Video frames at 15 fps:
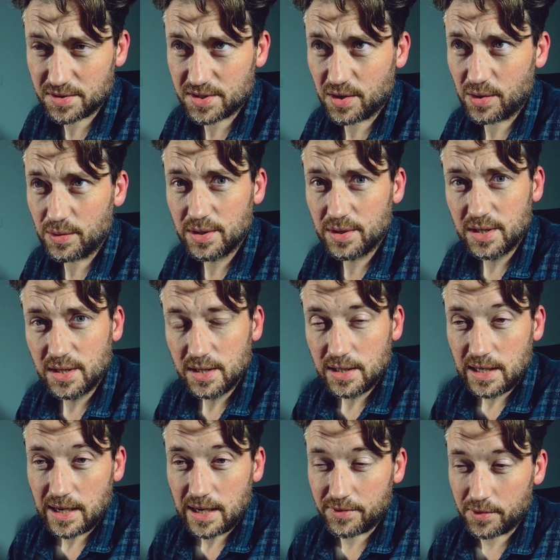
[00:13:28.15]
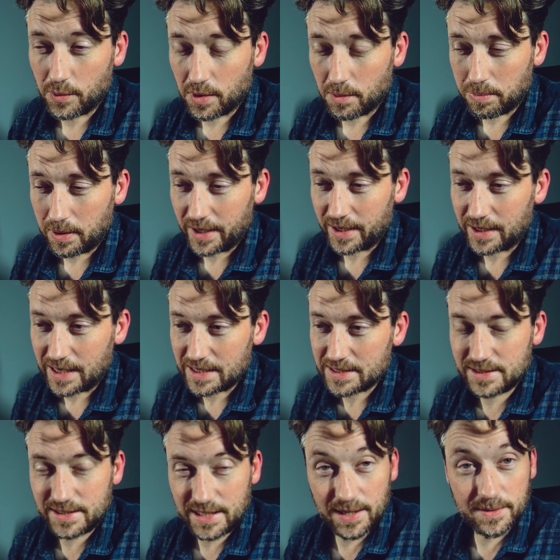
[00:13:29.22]
So if you want to play a
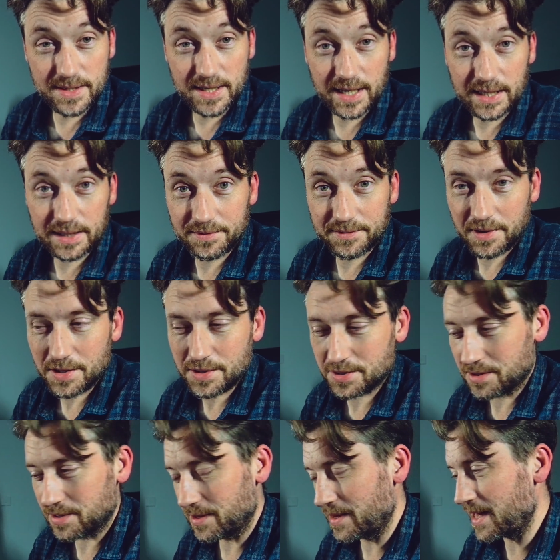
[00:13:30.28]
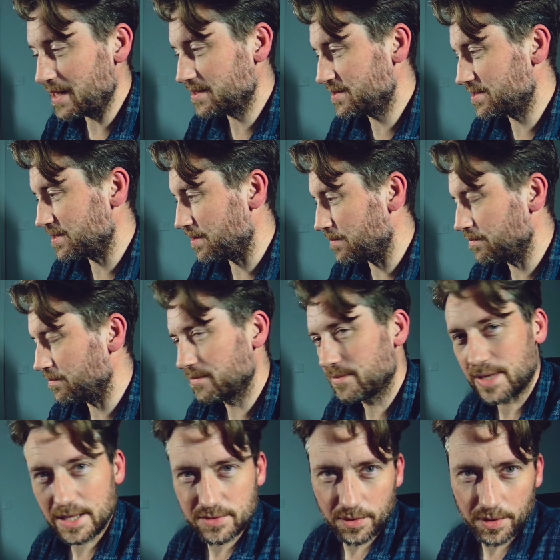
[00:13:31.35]
less irritating version, then that's um,
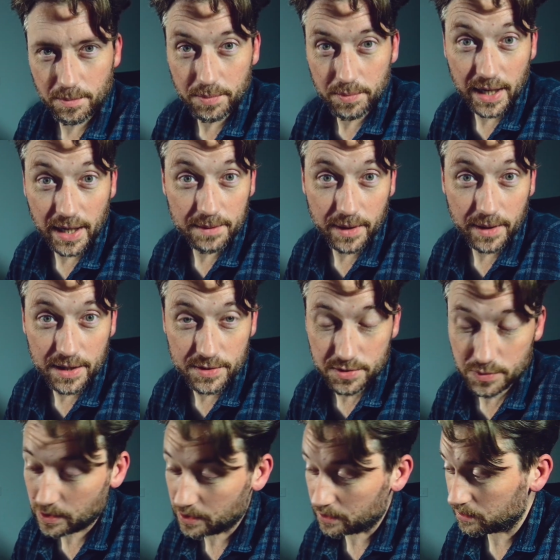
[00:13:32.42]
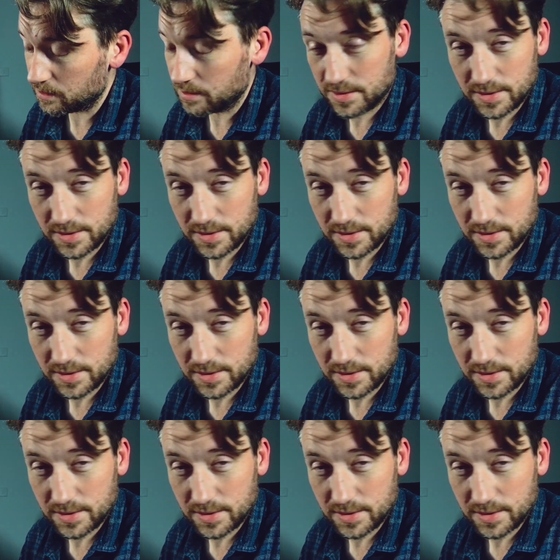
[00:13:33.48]
that's on the game page as well.